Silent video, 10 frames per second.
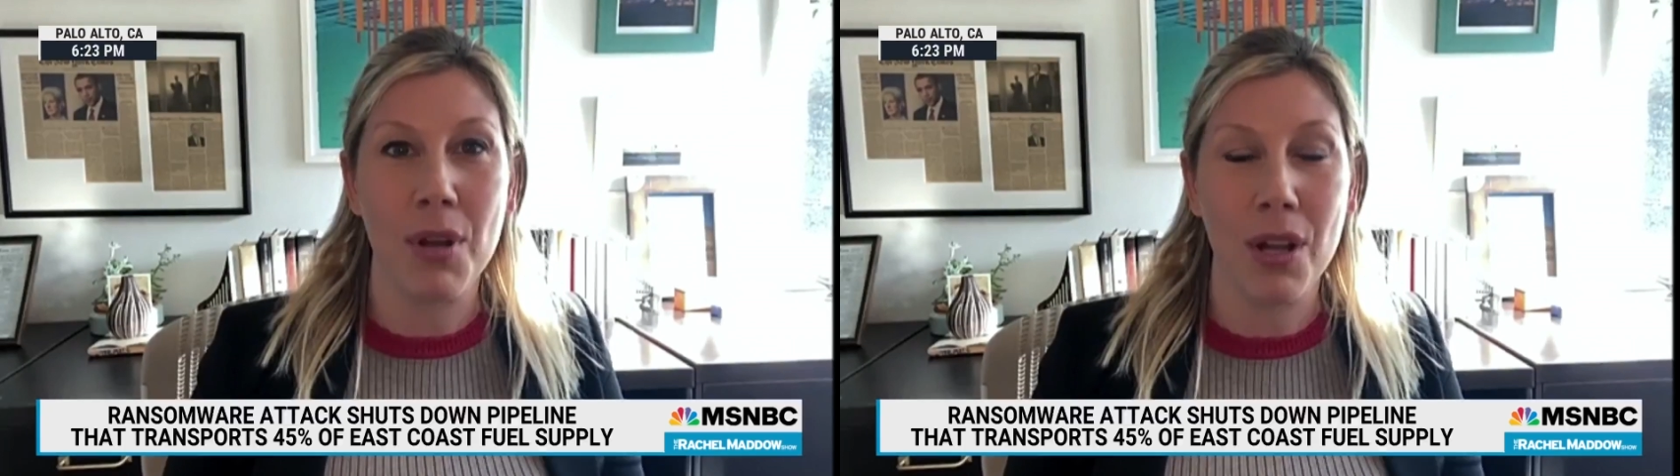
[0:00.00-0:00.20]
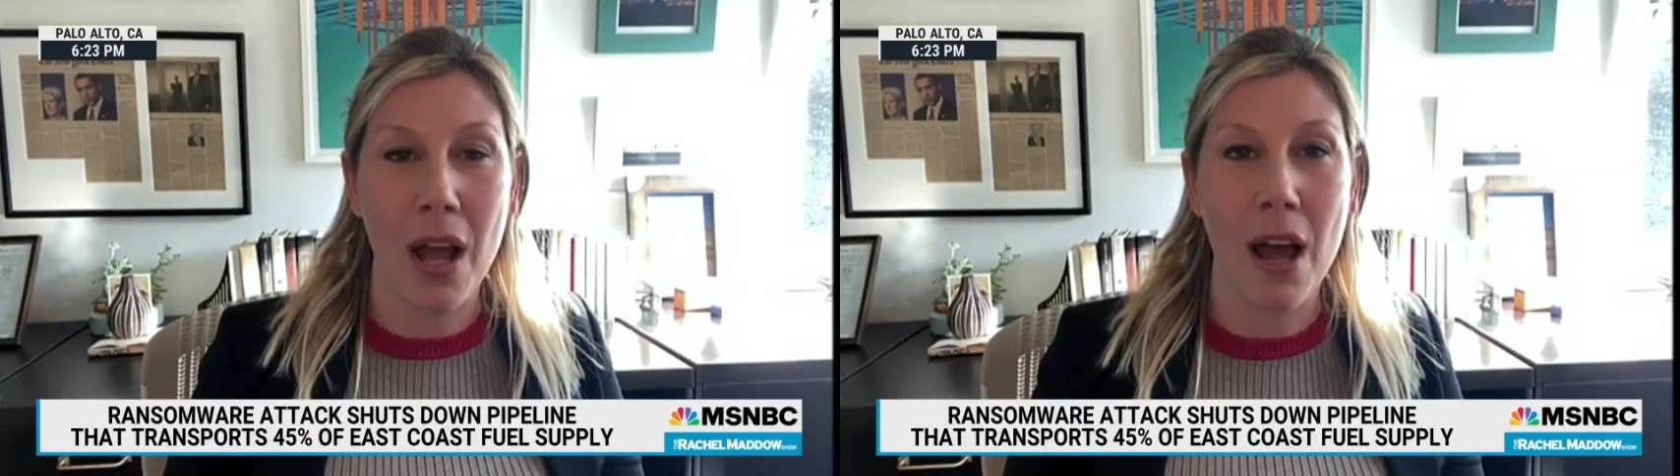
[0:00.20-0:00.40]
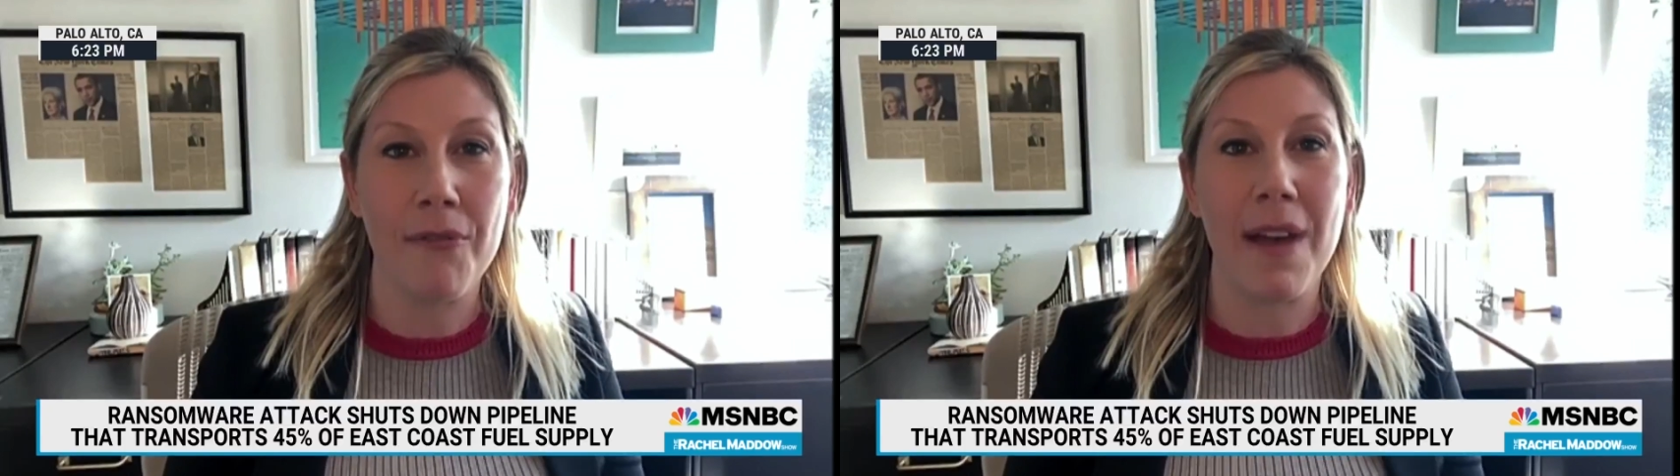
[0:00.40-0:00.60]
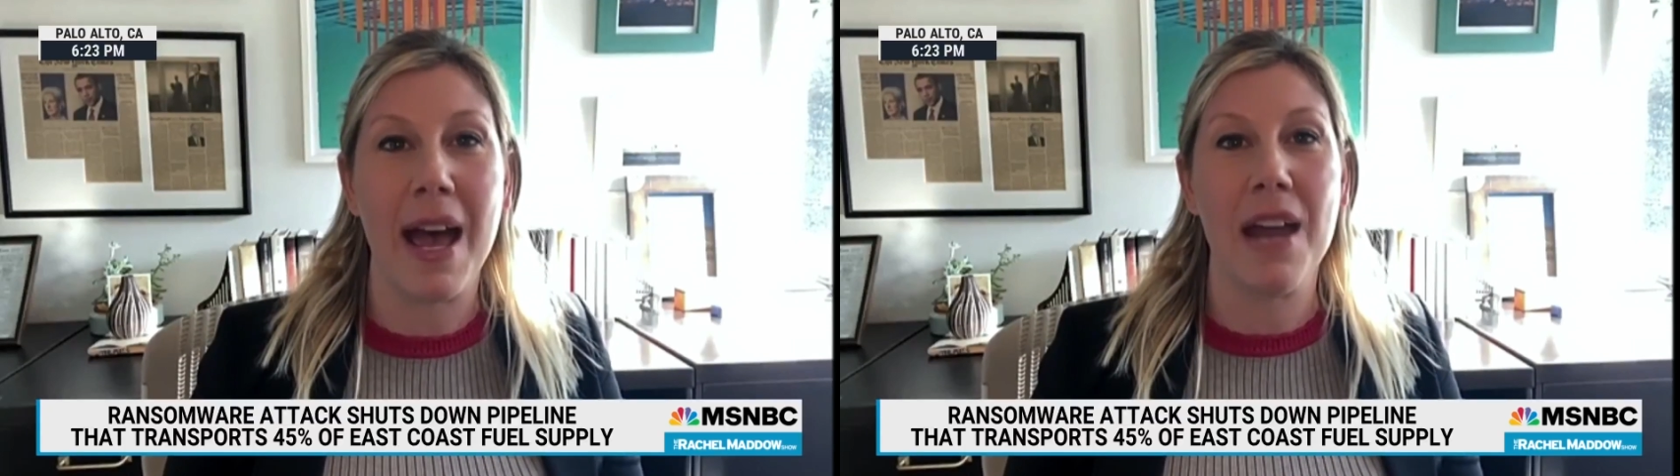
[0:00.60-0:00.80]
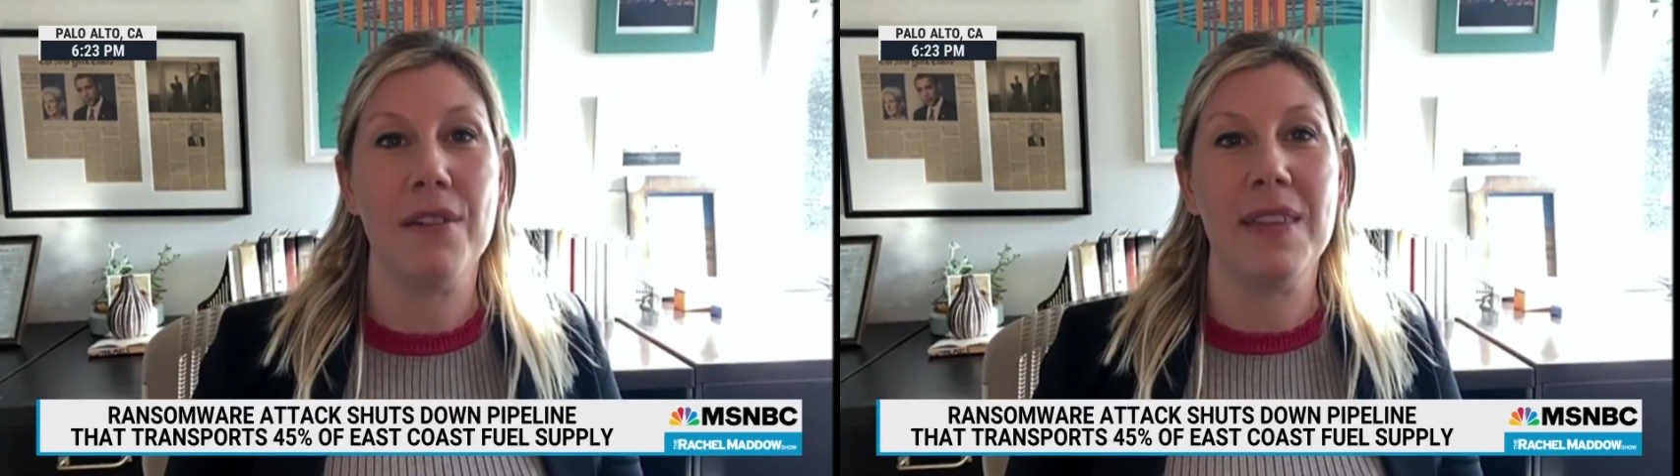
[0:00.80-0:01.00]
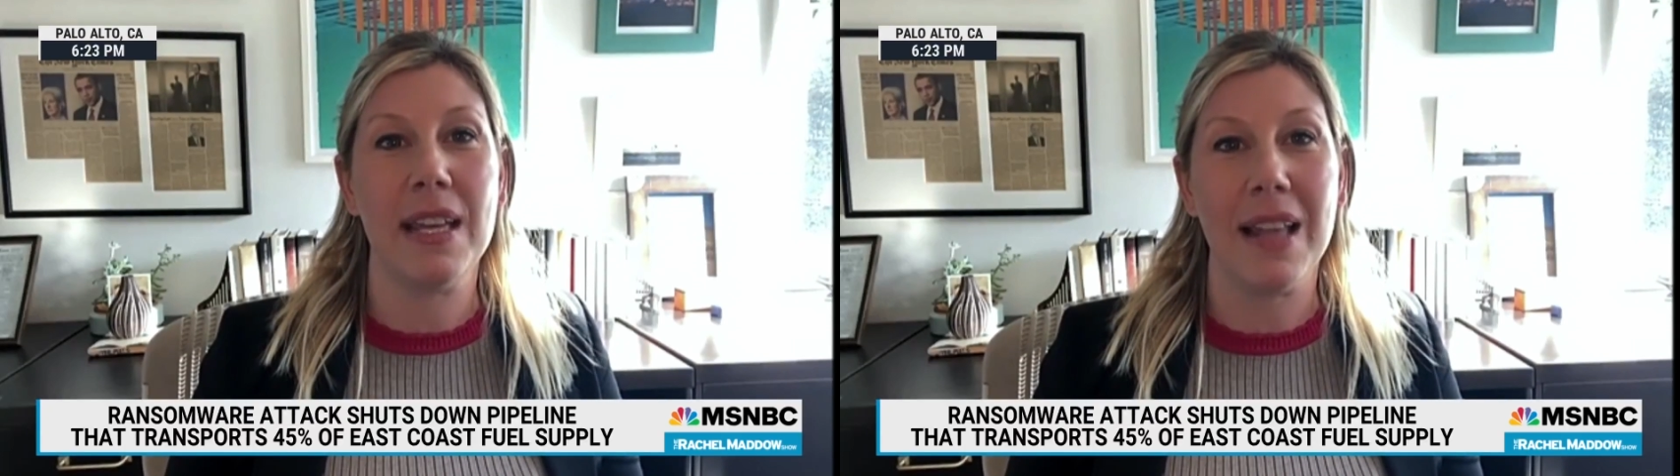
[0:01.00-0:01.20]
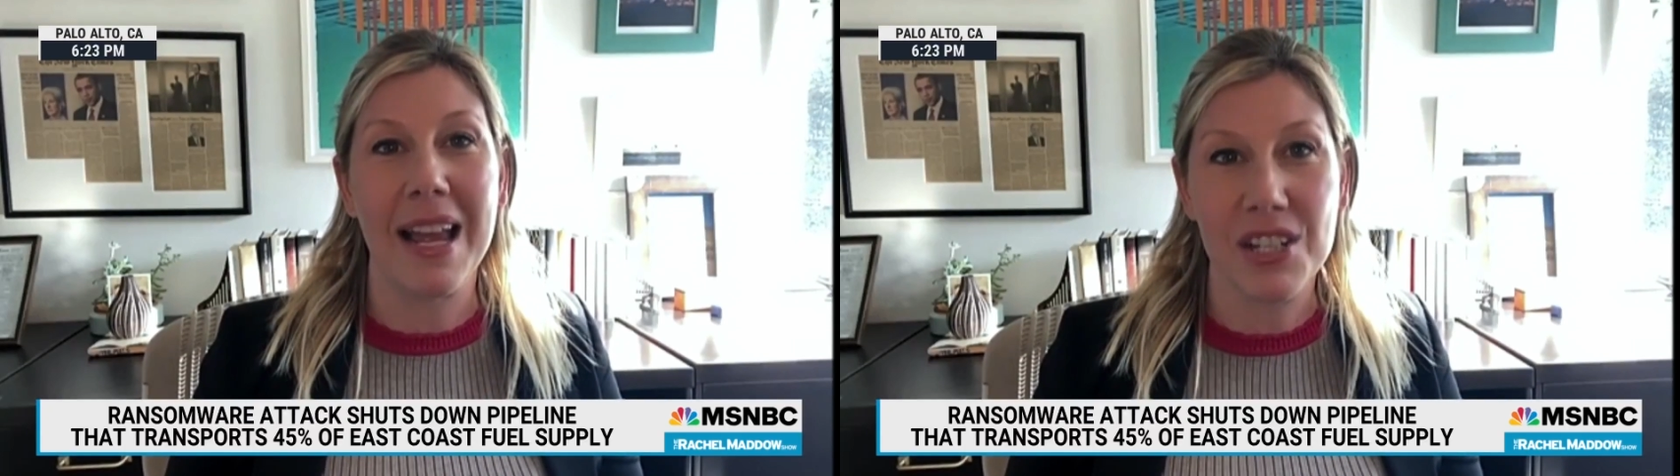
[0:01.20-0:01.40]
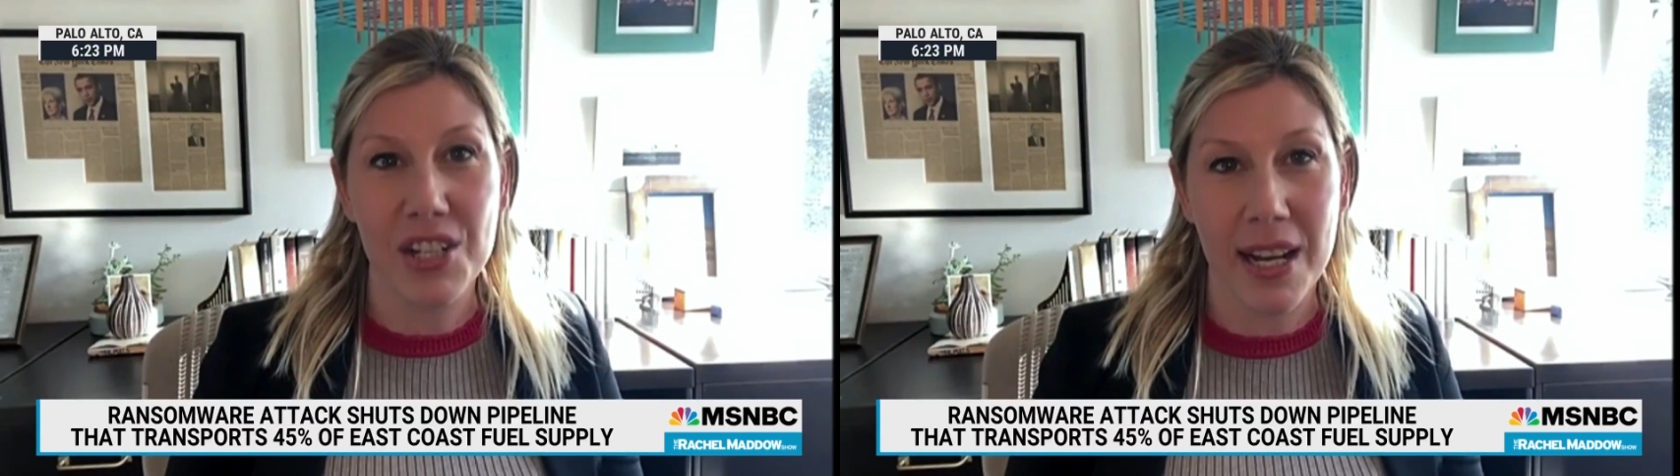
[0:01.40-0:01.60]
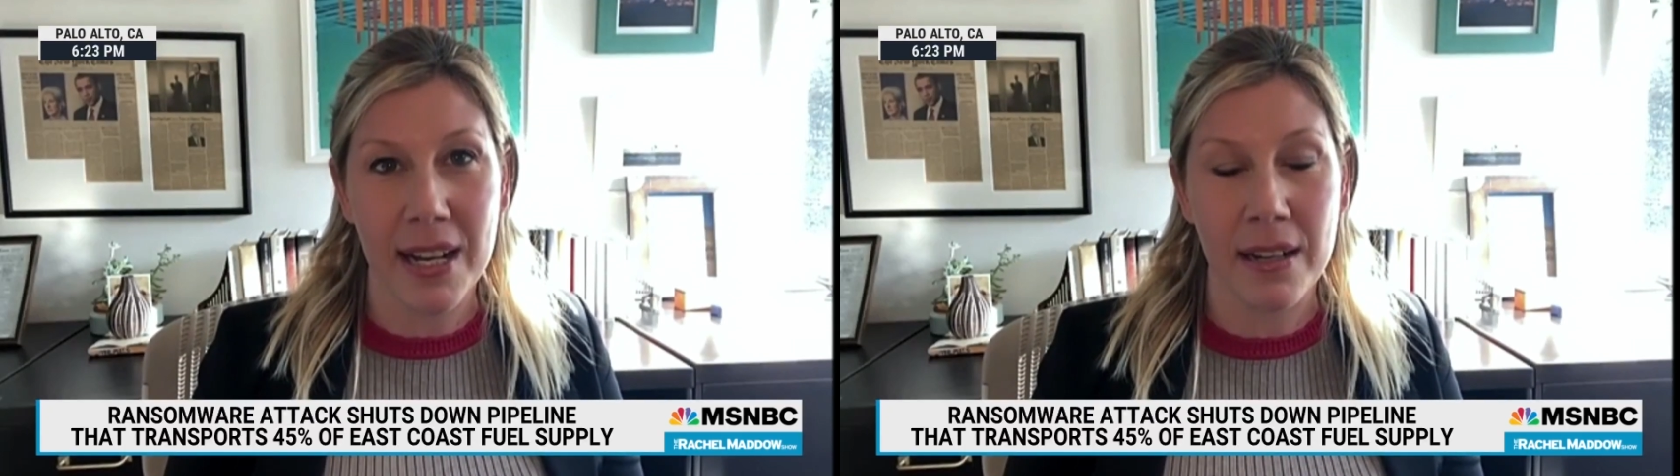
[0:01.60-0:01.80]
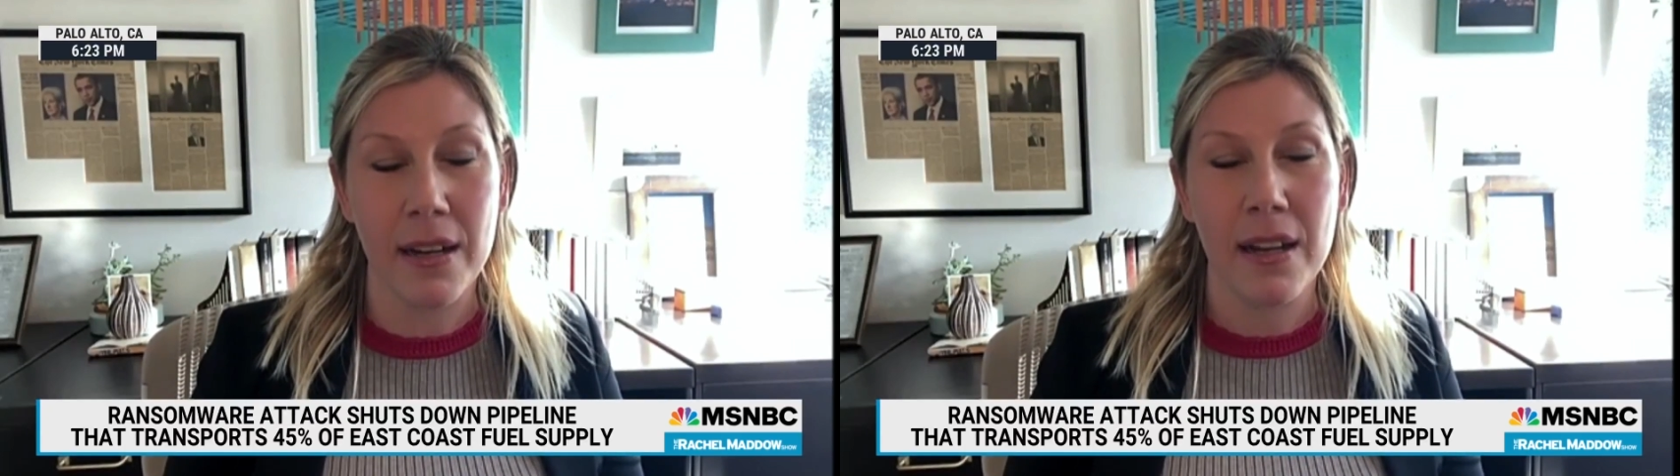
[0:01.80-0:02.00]
pull off ahead of the
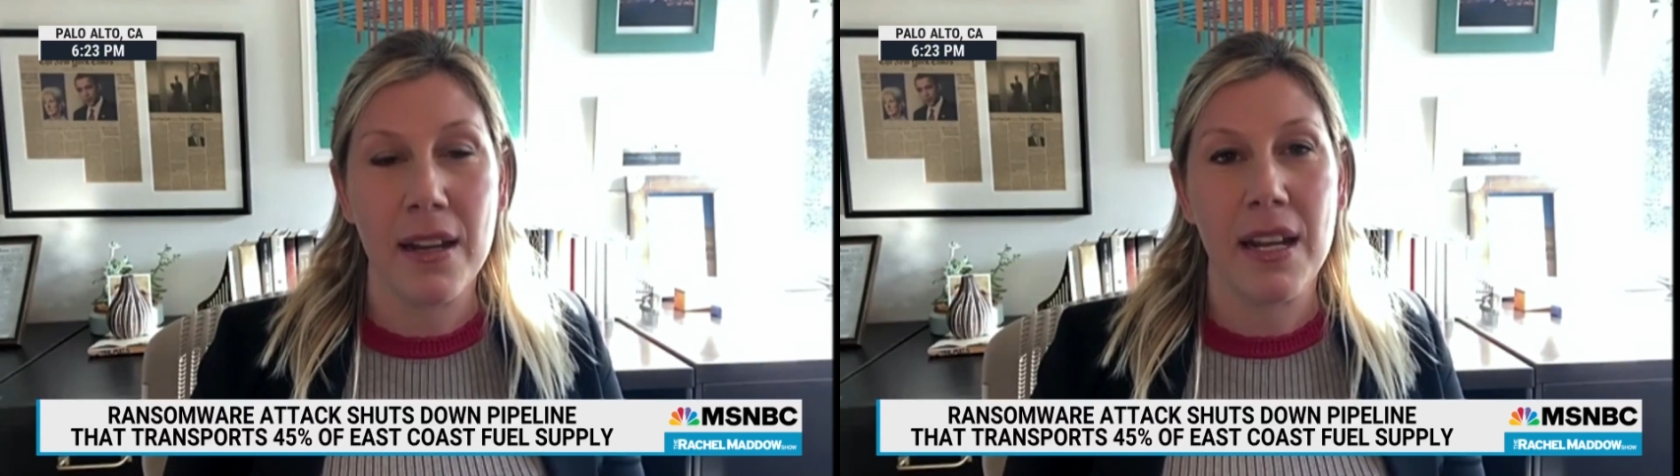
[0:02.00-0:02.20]
election